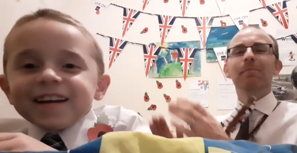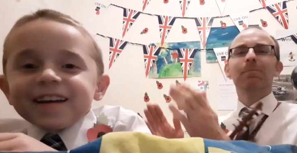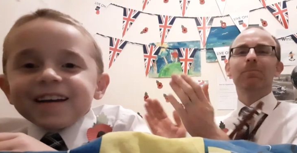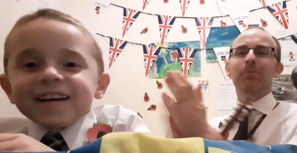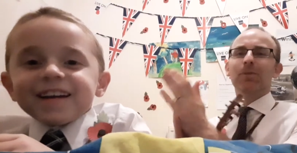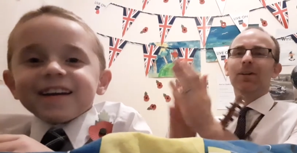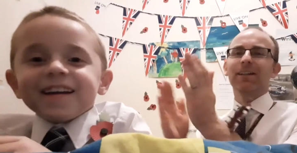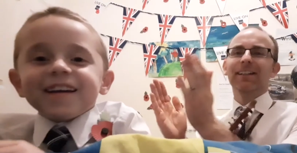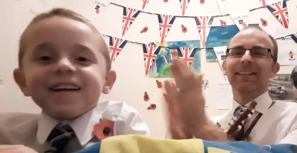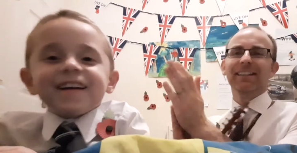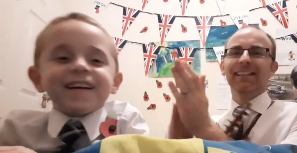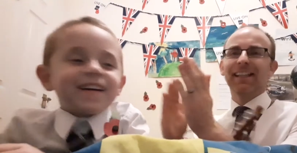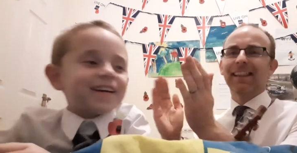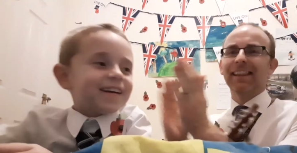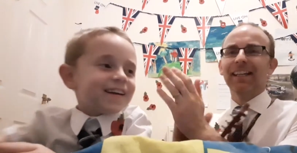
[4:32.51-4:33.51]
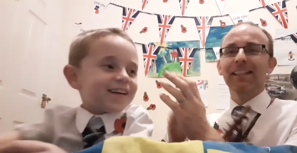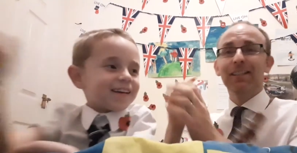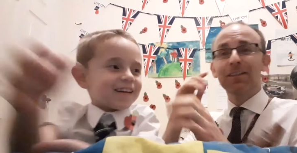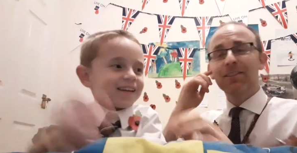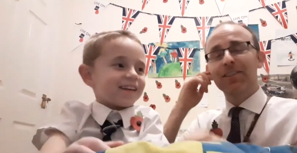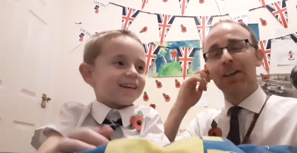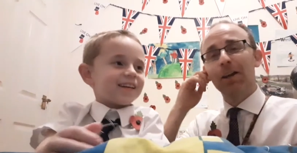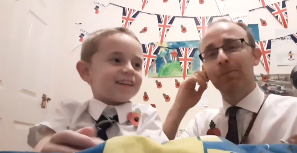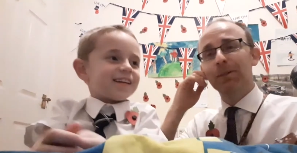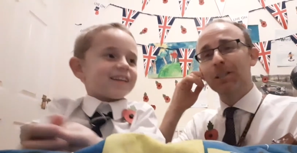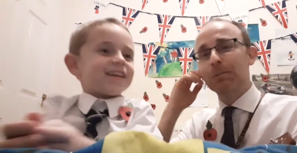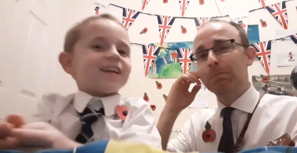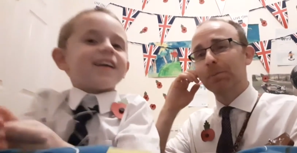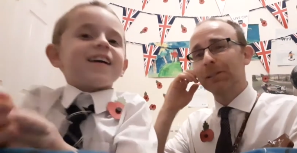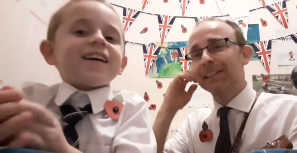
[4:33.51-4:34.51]
Speaker 1: Brilliant. Thank you so
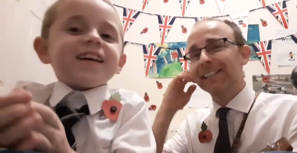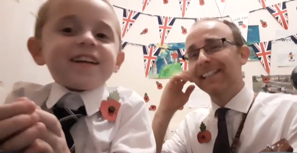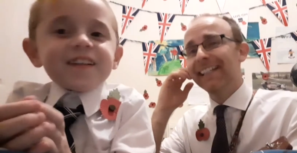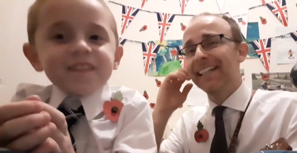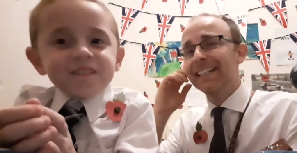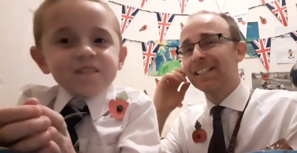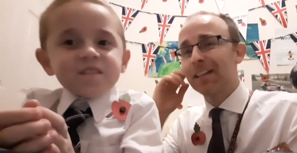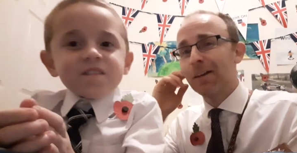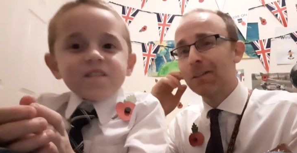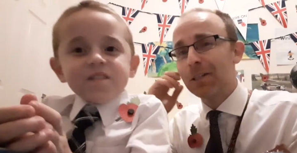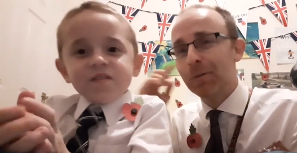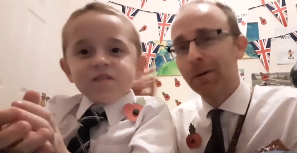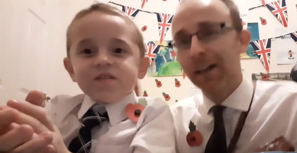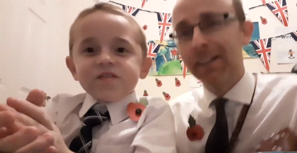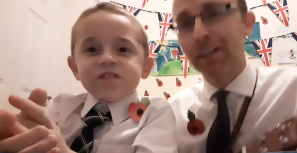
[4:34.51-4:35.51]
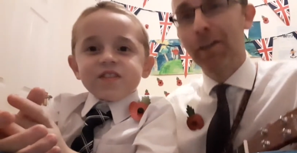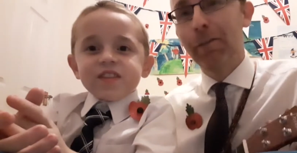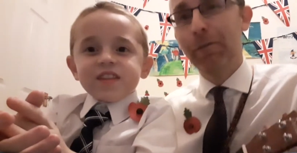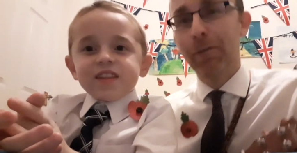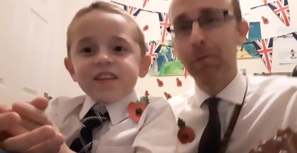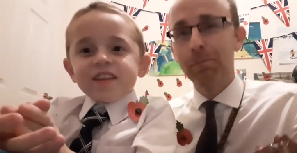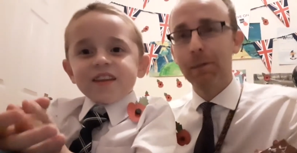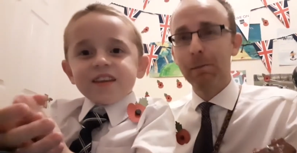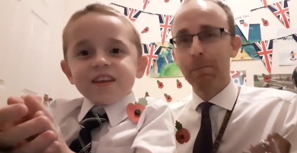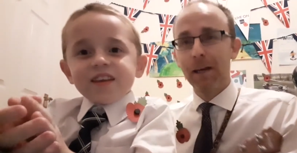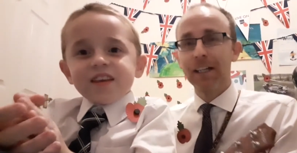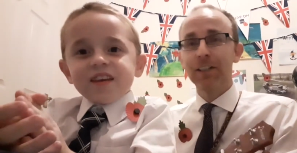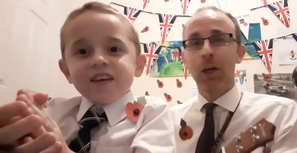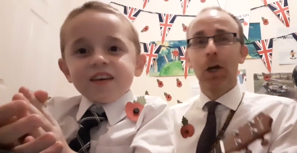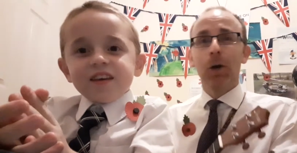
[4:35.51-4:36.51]
much. Please go to our GoFundMe
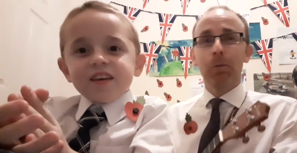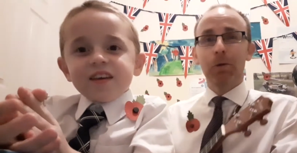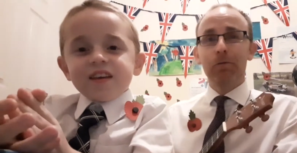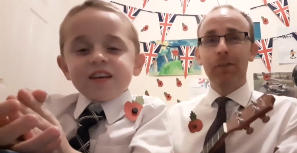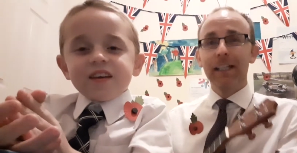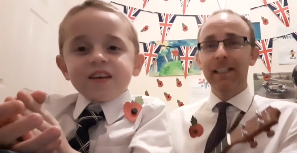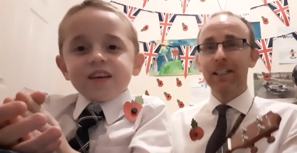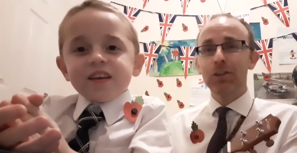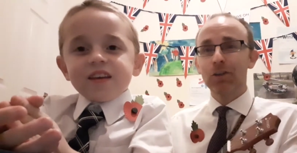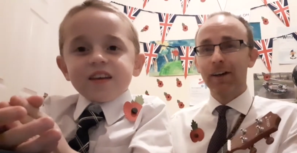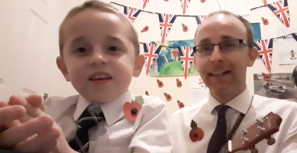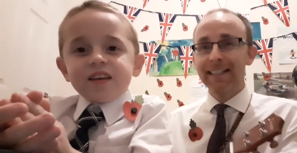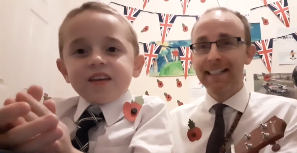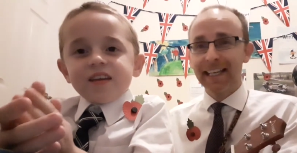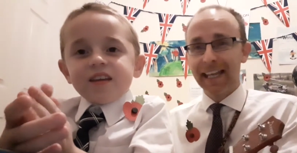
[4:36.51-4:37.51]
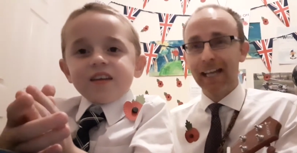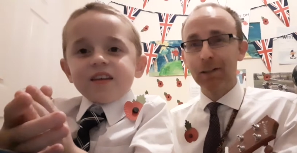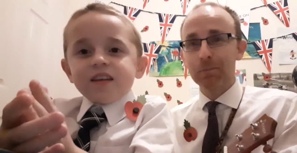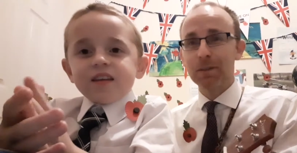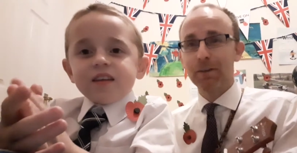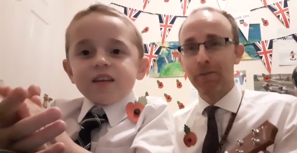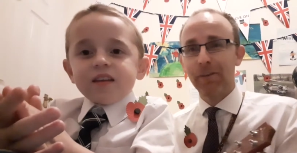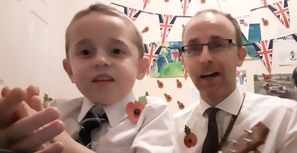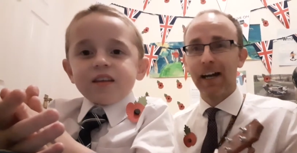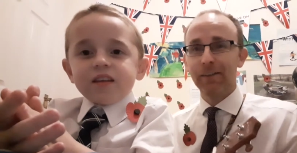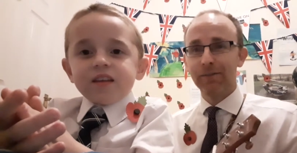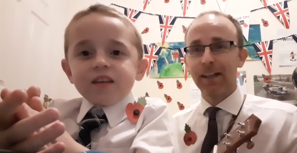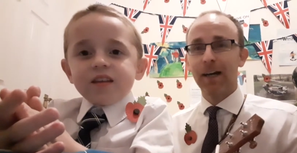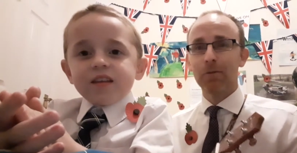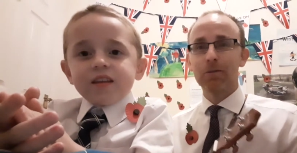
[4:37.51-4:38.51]
page. We're really trying to get up to
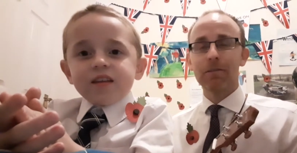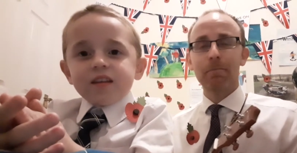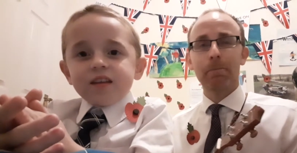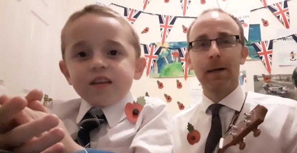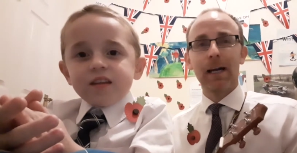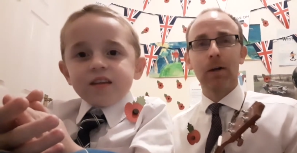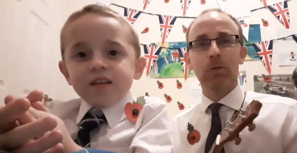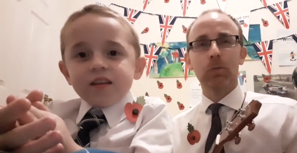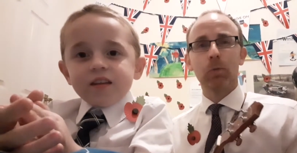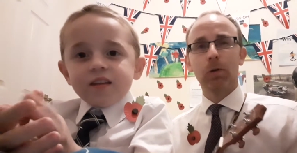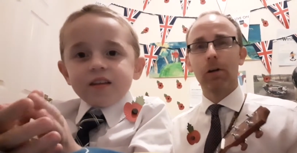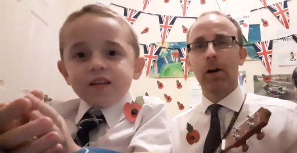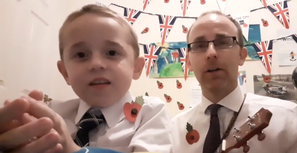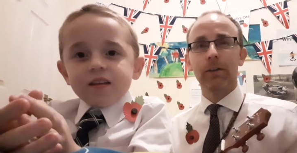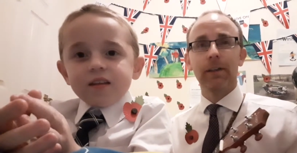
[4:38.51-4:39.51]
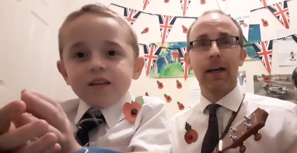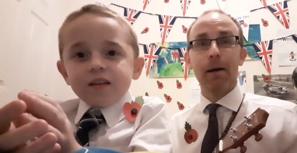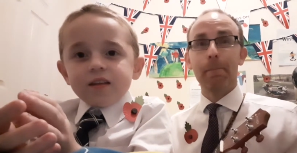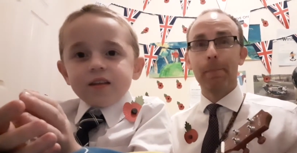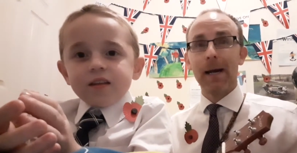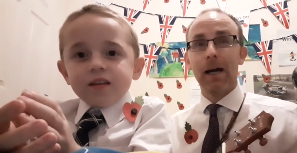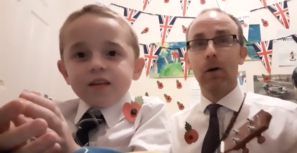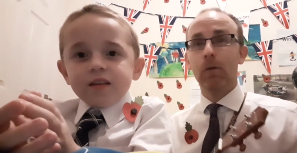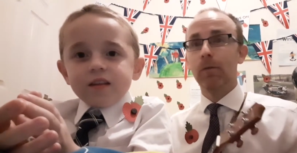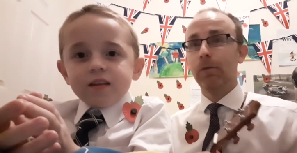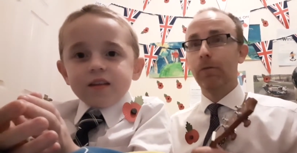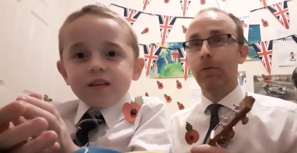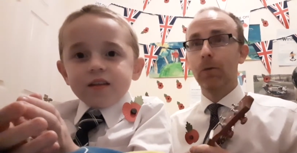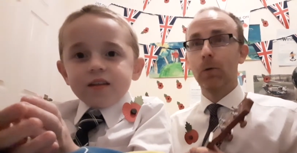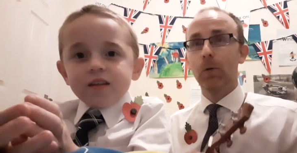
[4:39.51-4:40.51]
£5,000. We're on about
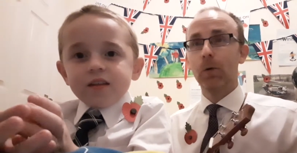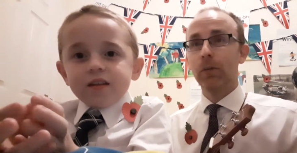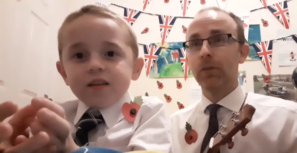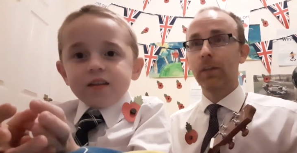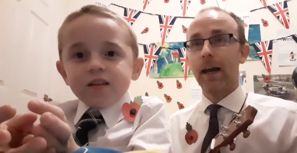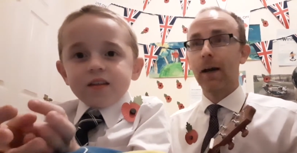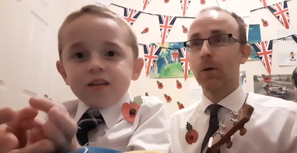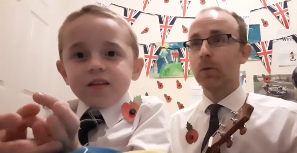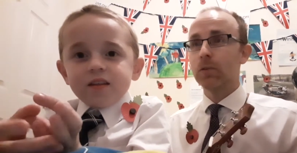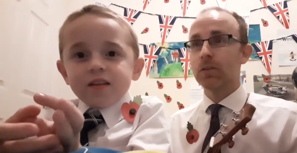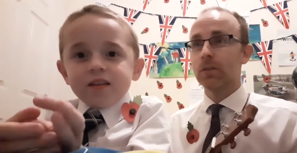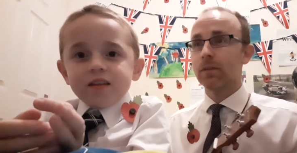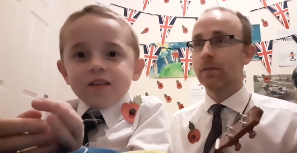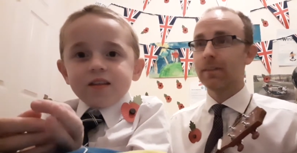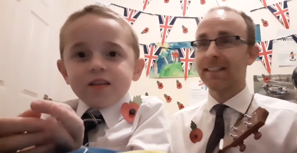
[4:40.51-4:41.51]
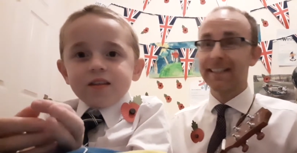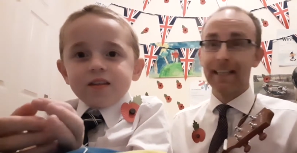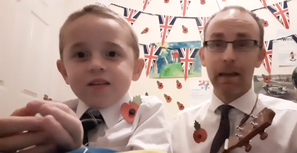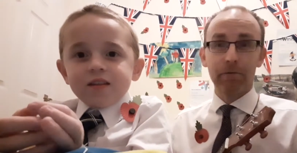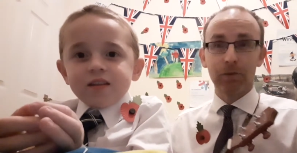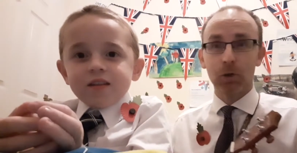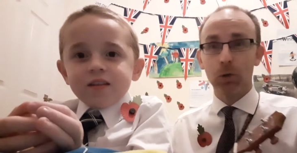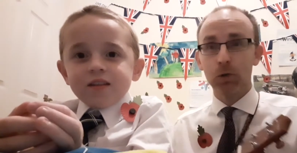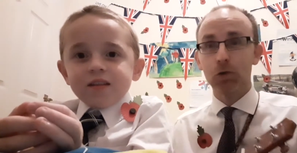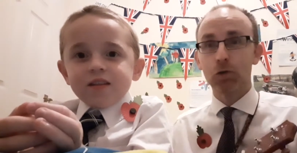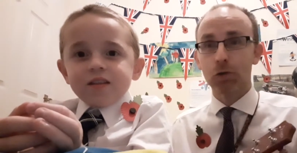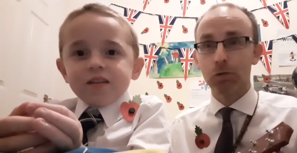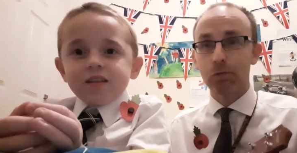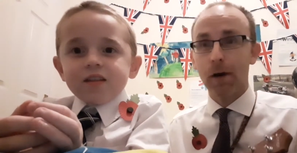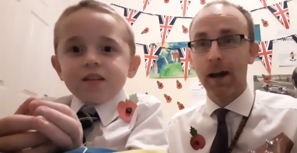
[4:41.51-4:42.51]

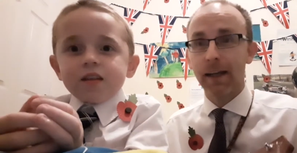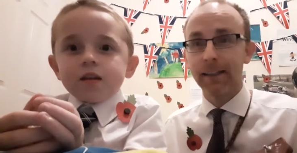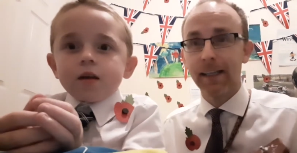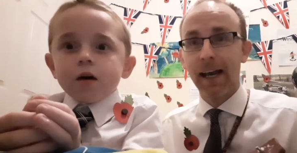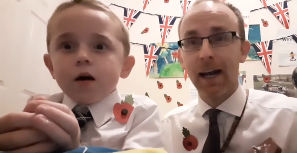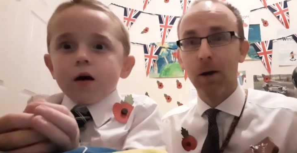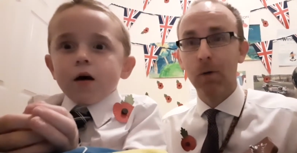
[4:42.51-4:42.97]
4,700 right now.